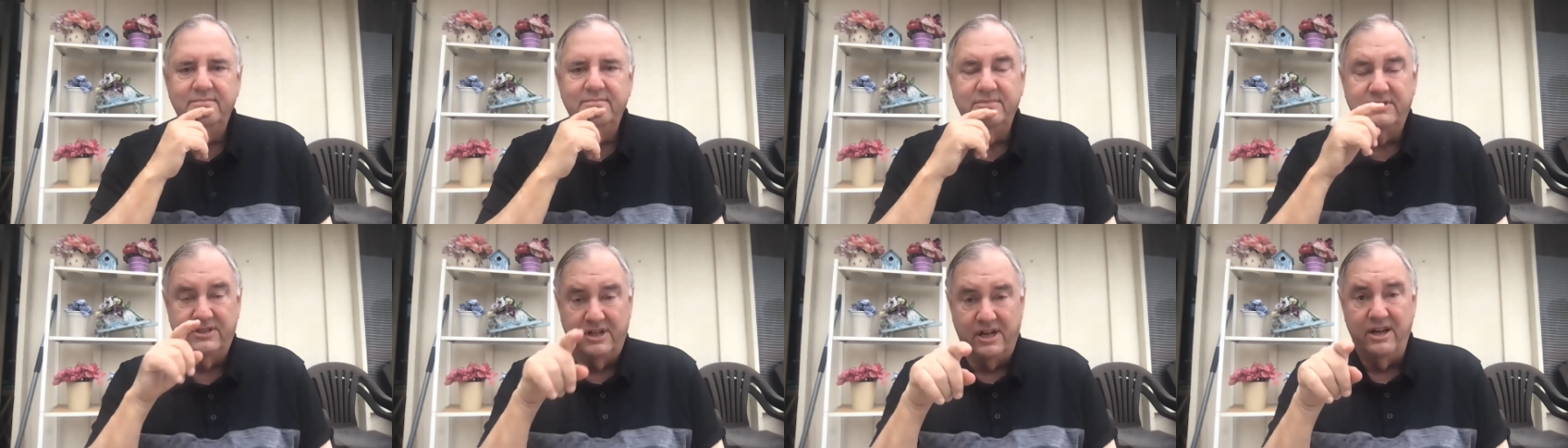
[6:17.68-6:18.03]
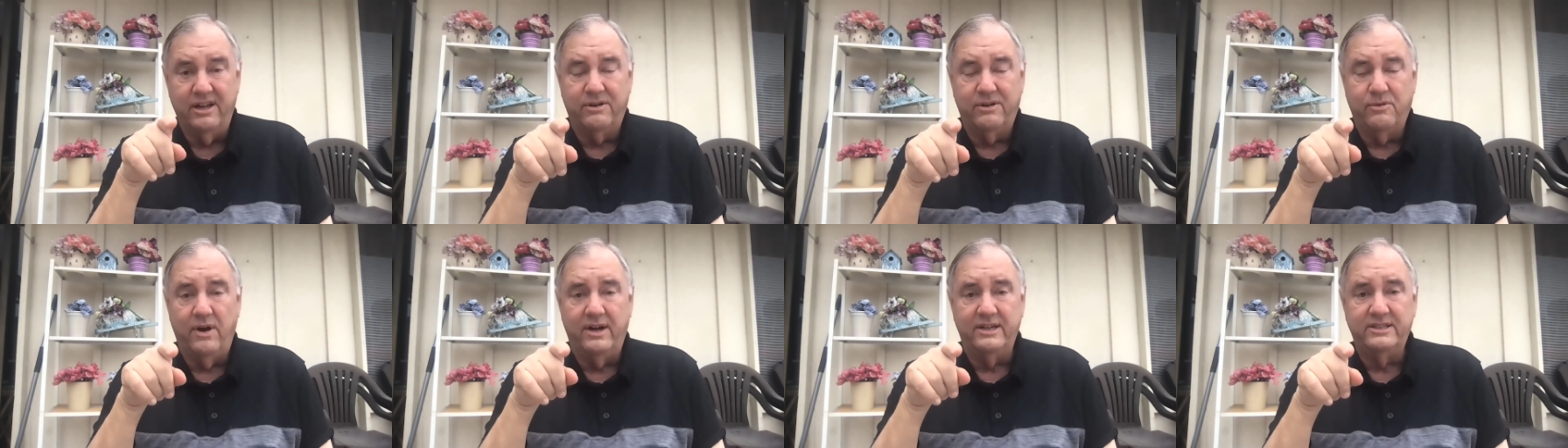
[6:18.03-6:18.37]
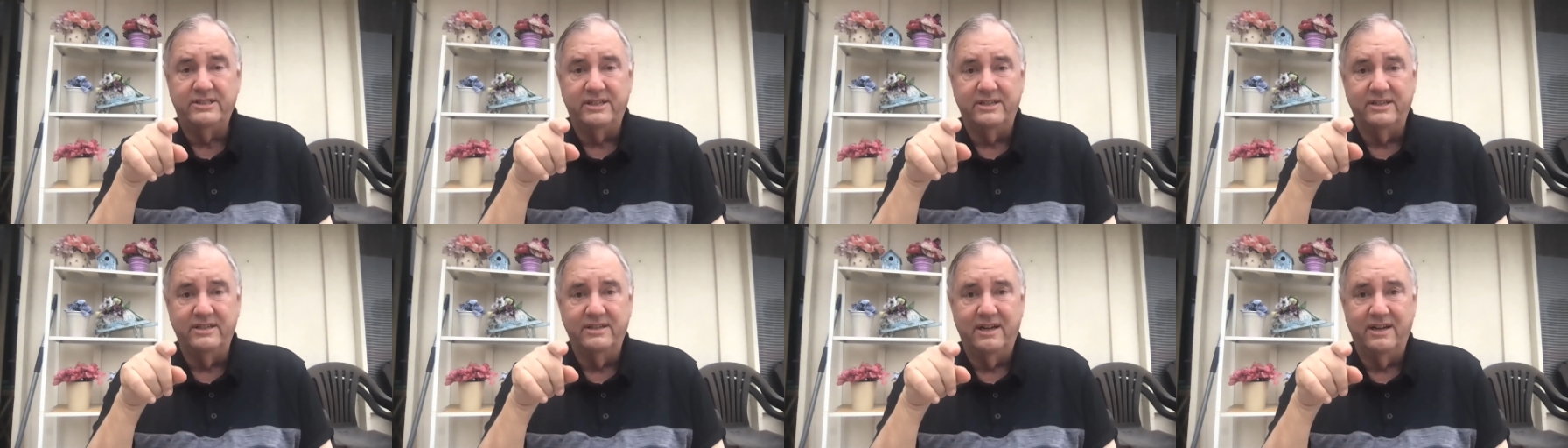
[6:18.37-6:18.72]
It's a good
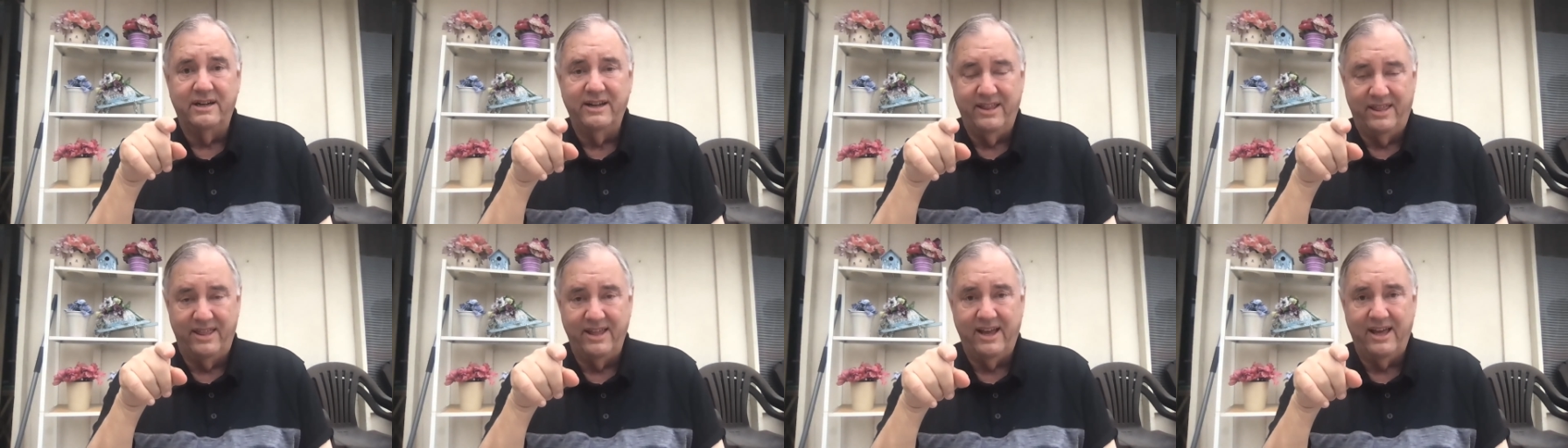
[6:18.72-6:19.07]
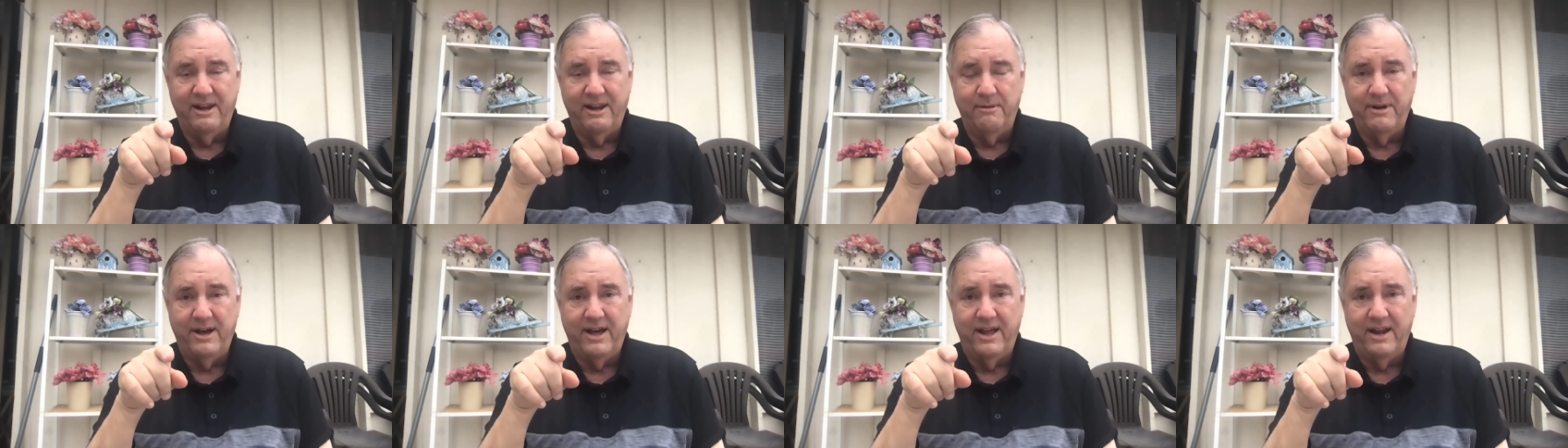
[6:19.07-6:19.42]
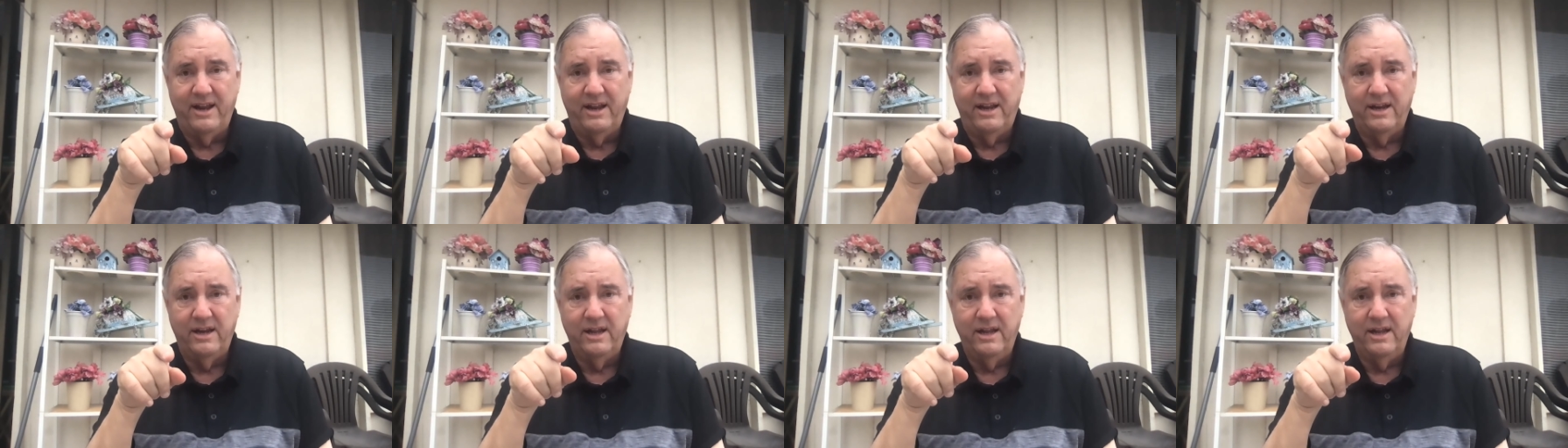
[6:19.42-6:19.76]
question. Are you thinking about
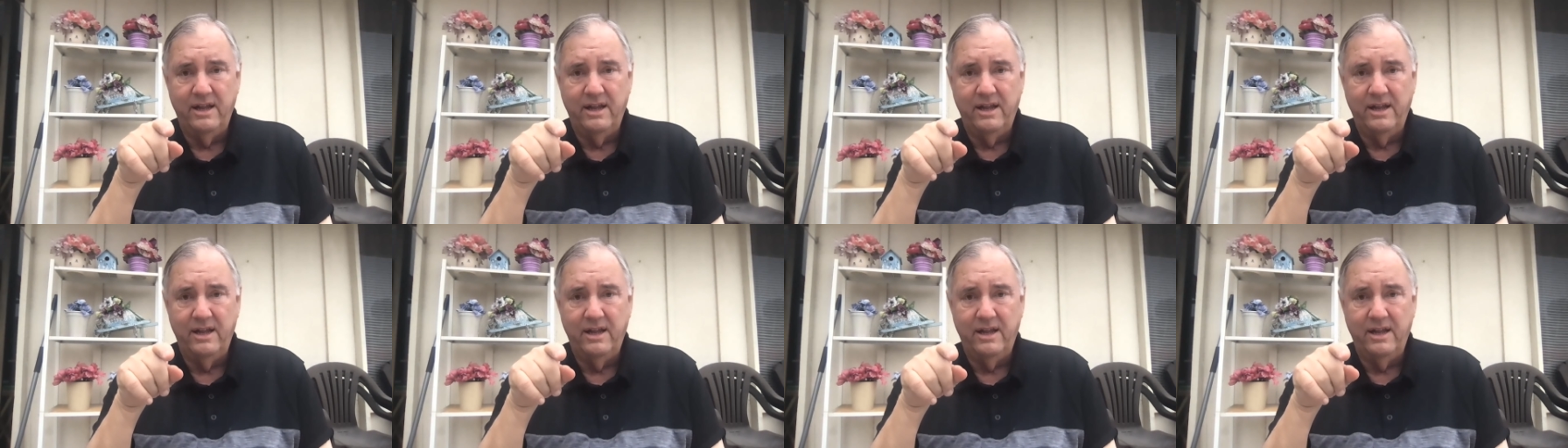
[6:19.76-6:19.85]
it?